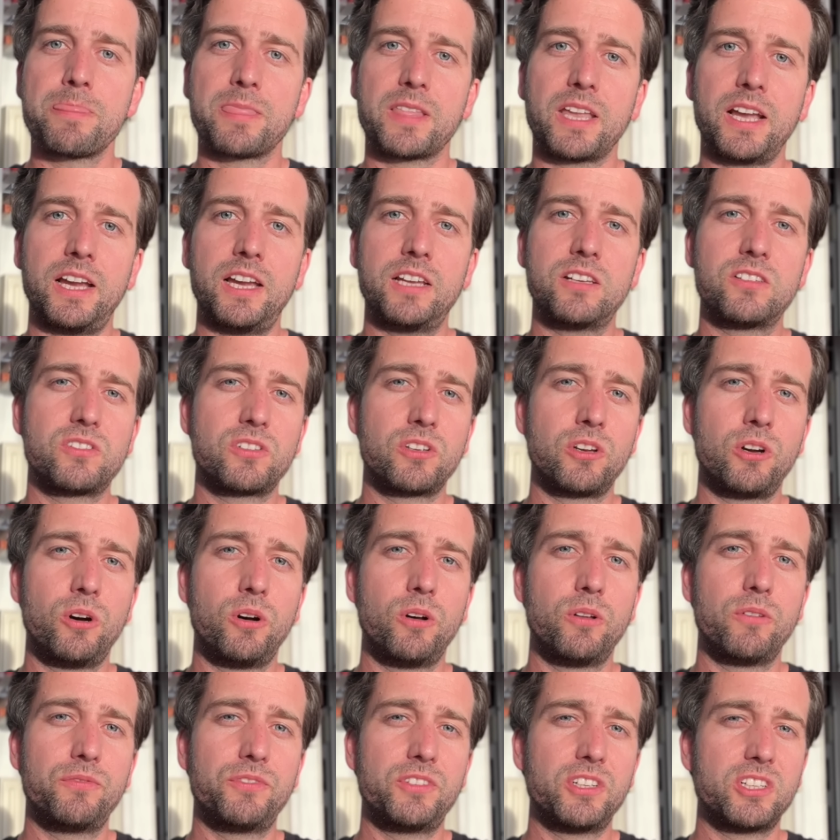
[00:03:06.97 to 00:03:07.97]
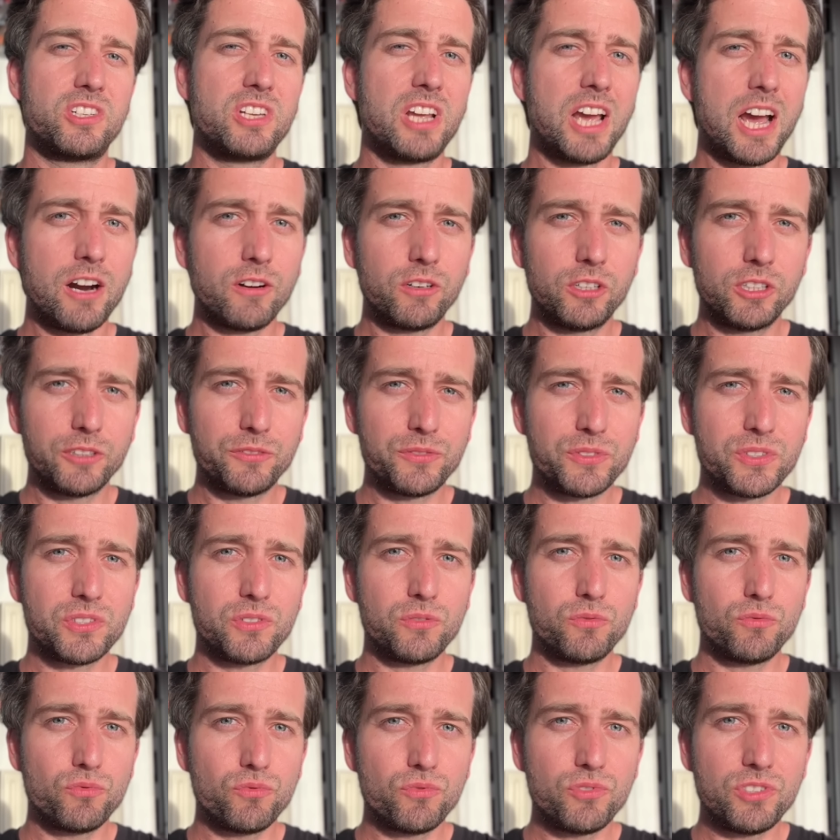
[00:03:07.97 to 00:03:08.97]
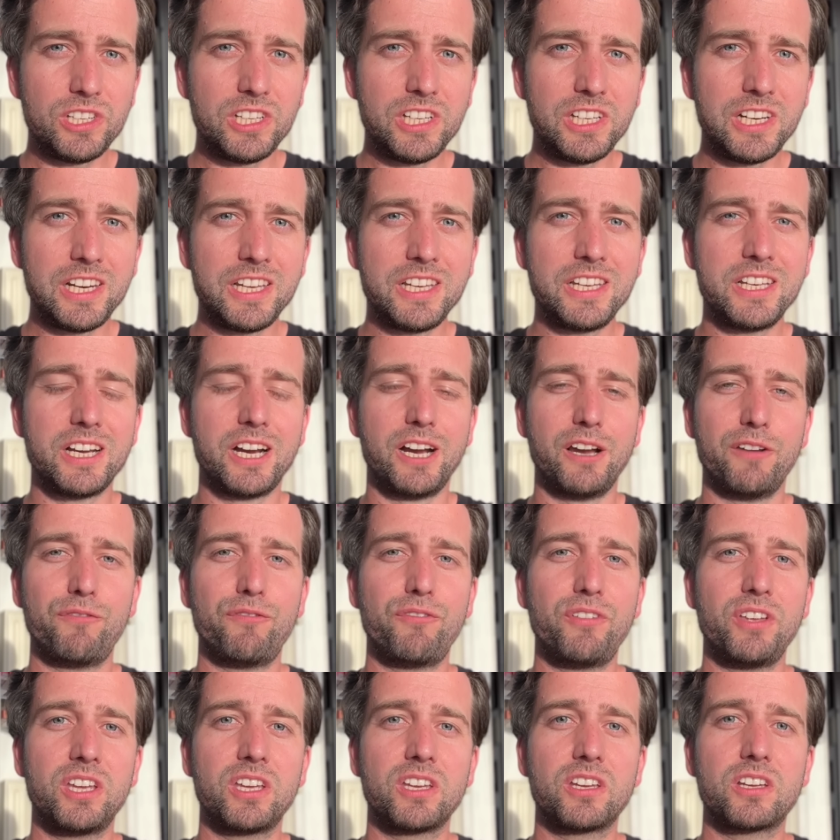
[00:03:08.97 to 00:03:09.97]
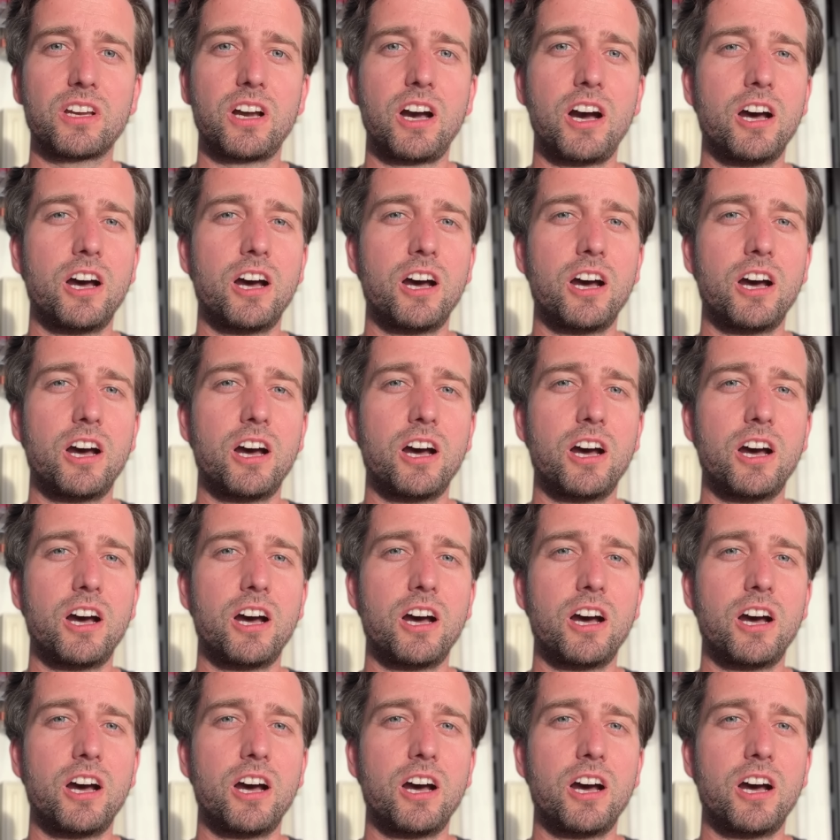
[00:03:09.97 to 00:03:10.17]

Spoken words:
And so the tariffs really, I think,